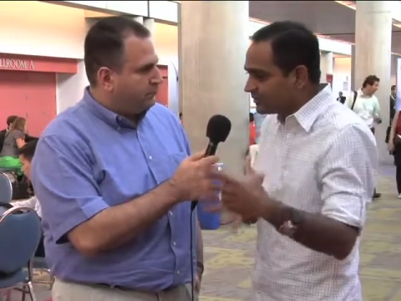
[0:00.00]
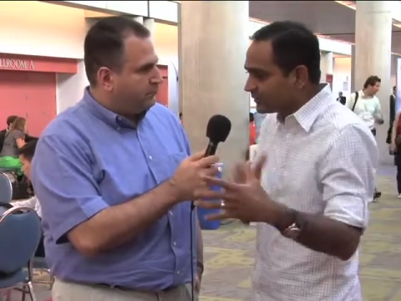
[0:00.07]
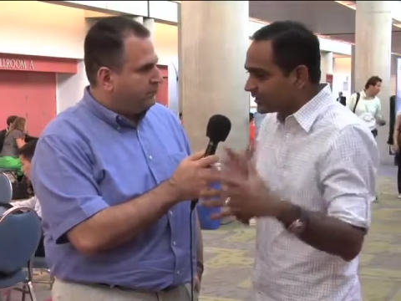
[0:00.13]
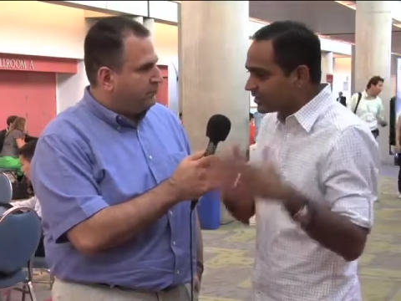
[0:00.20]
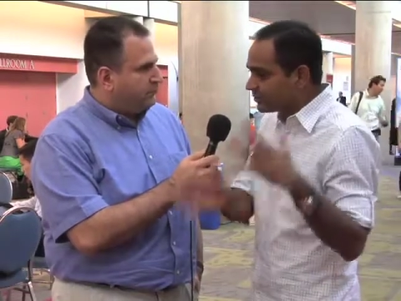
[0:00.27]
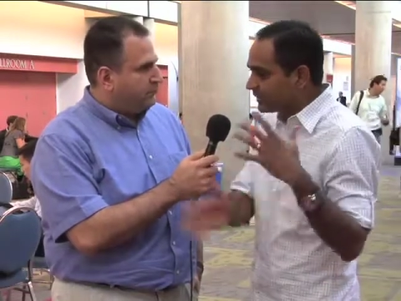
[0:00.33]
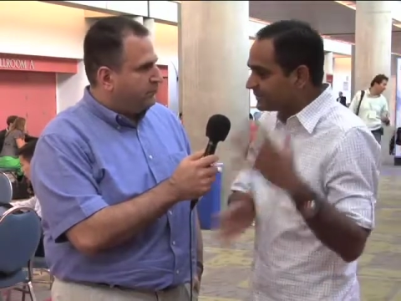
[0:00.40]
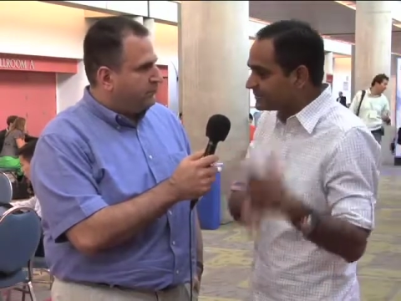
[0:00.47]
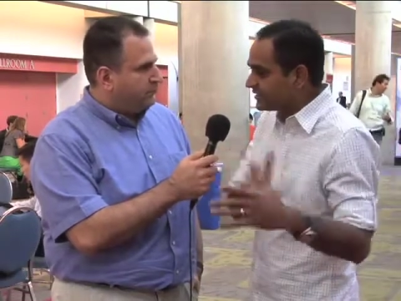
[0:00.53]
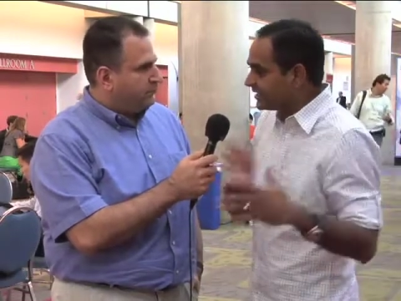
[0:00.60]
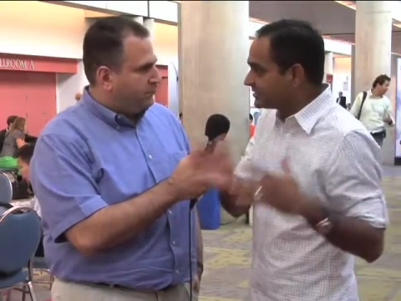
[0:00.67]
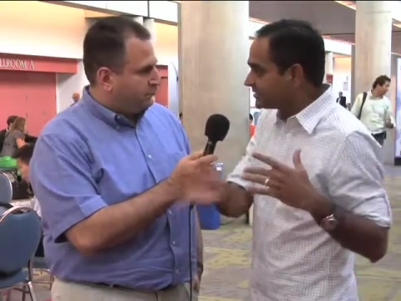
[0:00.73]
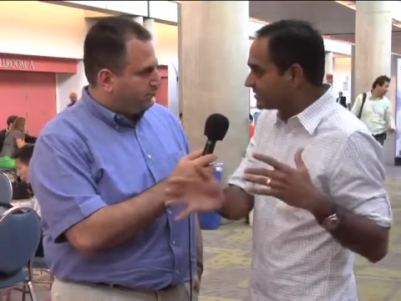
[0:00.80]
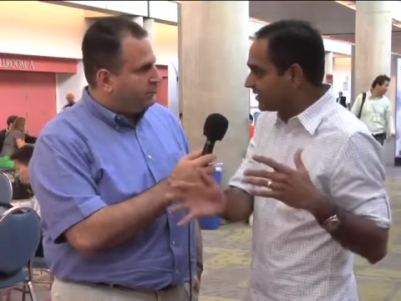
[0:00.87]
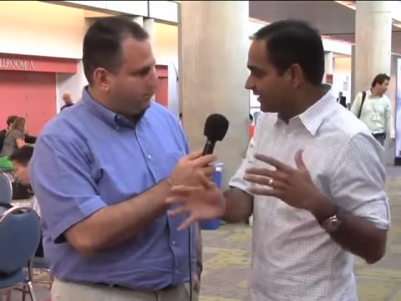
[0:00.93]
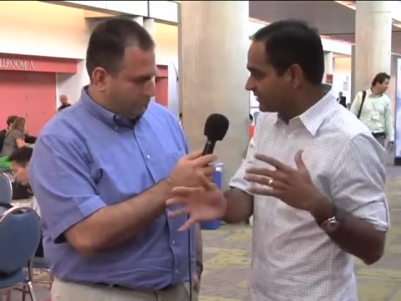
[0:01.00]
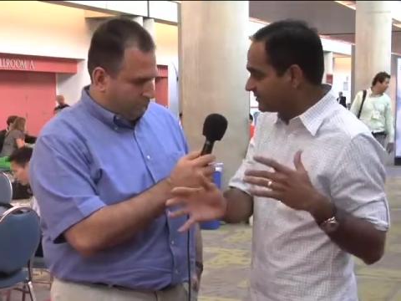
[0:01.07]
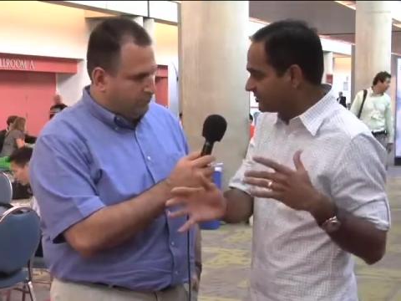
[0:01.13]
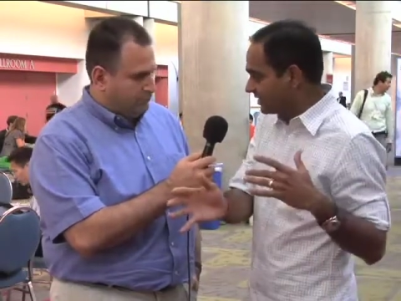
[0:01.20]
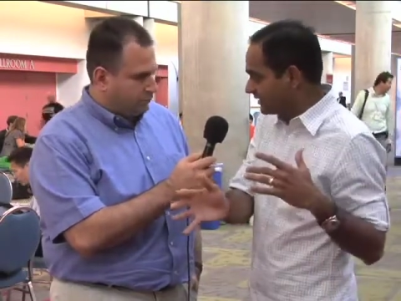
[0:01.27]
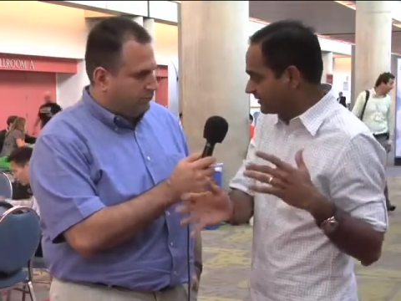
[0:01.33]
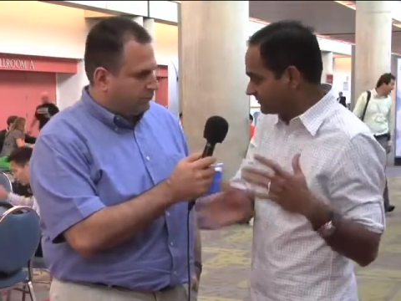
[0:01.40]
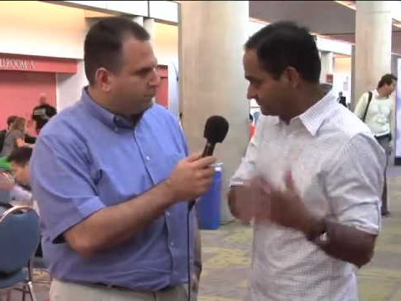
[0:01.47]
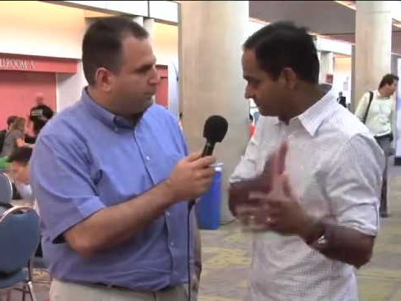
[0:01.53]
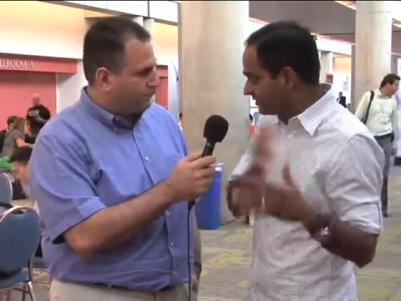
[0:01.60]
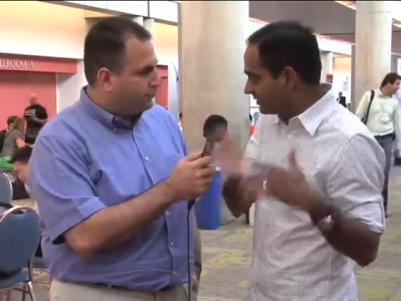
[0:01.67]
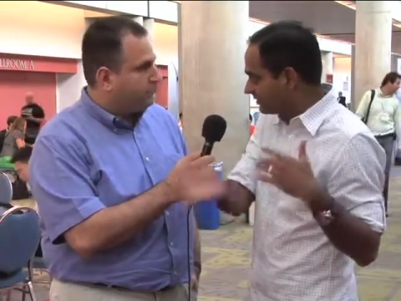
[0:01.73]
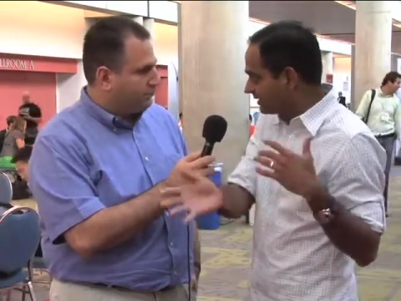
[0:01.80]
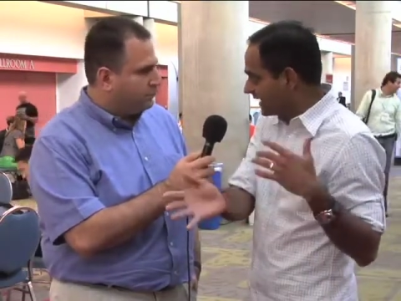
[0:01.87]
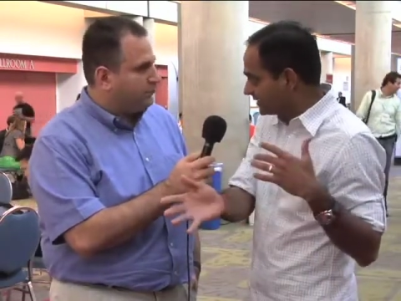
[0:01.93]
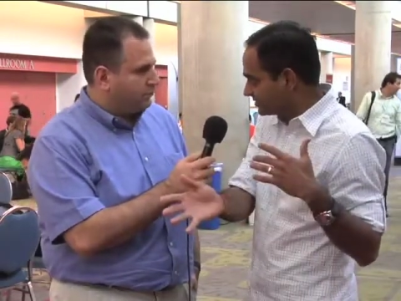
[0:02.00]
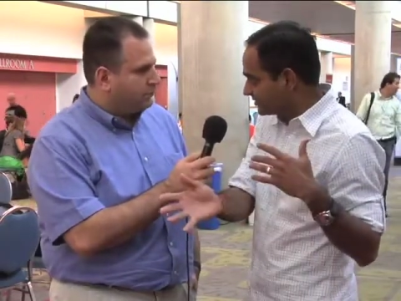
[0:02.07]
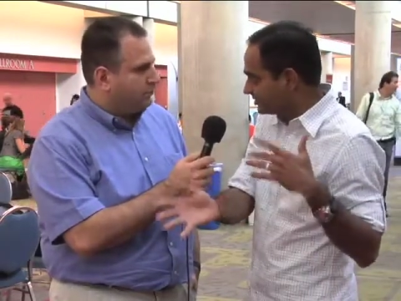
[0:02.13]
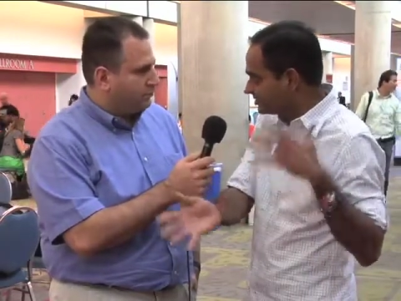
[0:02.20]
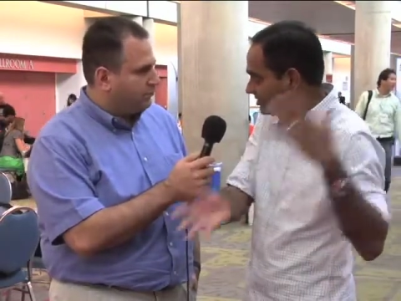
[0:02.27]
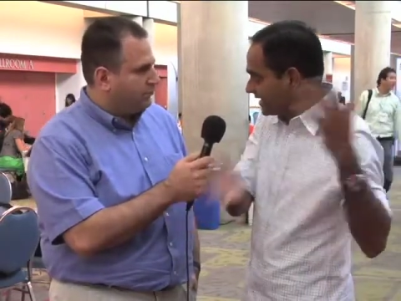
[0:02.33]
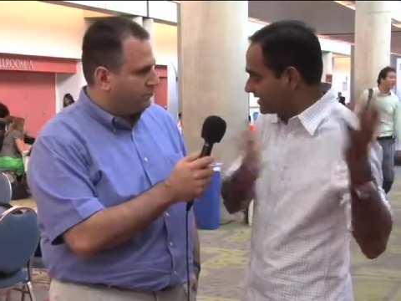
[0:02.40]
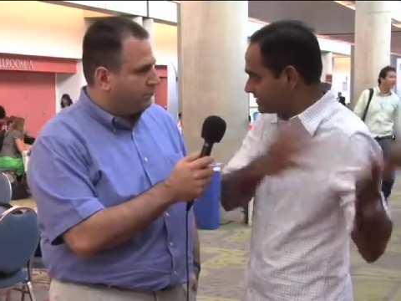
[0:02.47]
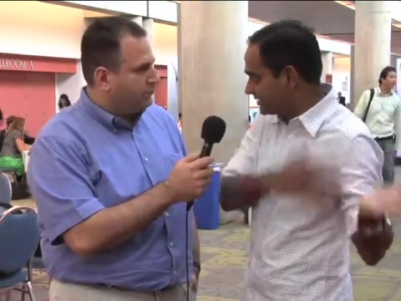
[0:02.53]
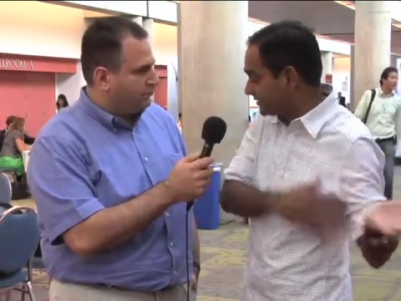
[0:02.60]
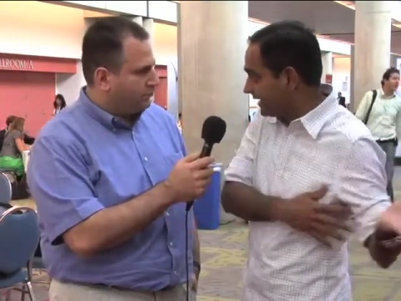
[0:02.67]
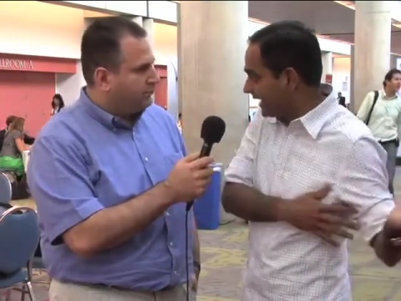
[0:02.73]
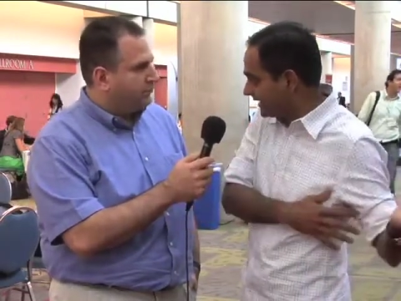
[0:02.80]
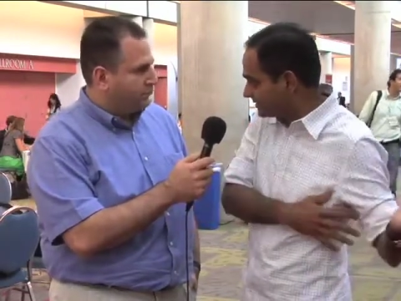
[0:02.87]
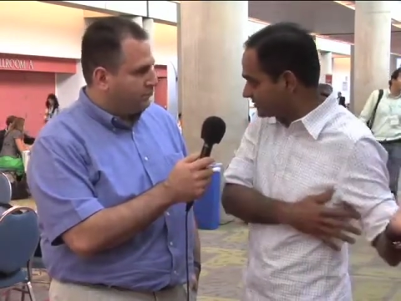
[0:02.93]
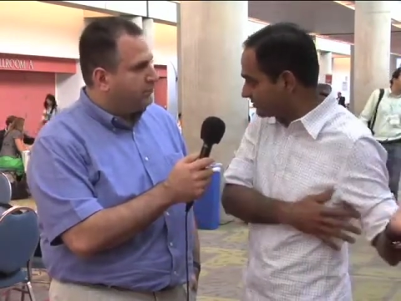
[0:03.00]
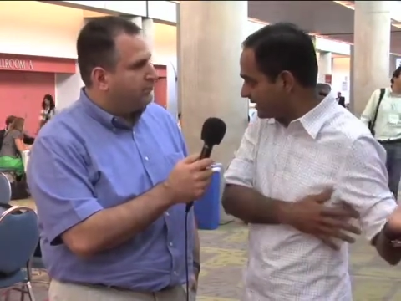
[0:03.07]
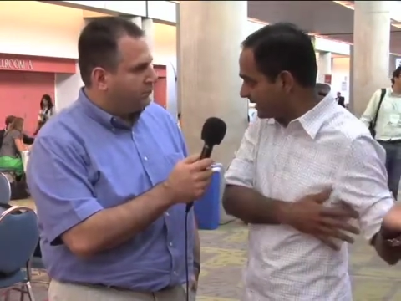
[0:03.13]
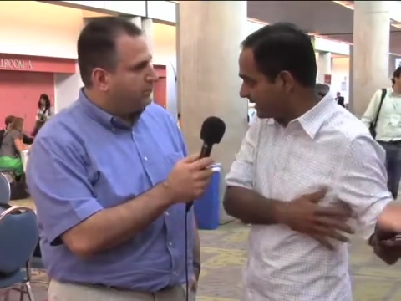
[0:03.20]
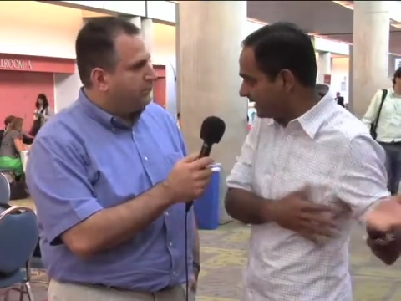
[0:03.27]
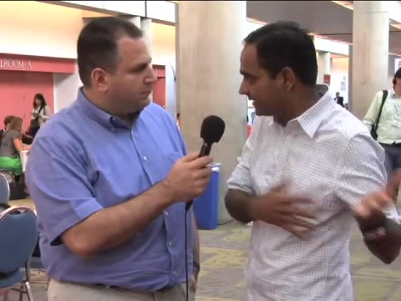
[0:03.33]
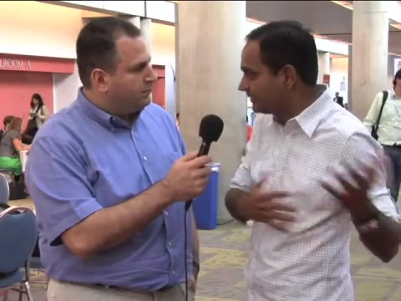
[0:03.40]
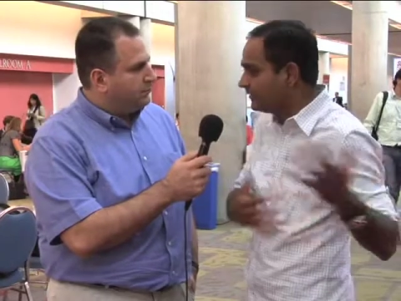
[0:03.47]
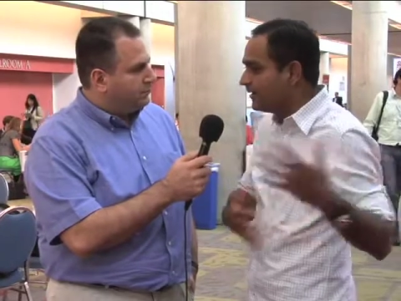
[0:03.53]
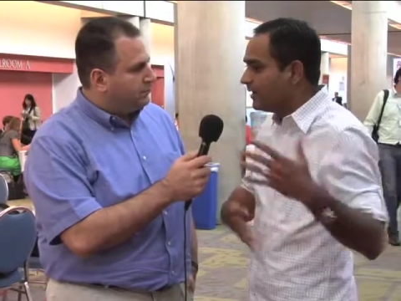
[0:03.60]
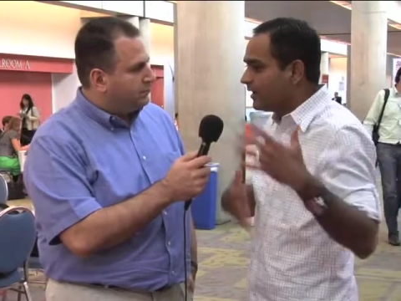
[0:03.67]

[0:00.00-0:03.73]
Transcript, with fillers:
Speaker 1: where your websites are not check, you know, cashing mm-hmm. the checks that your ads are writing.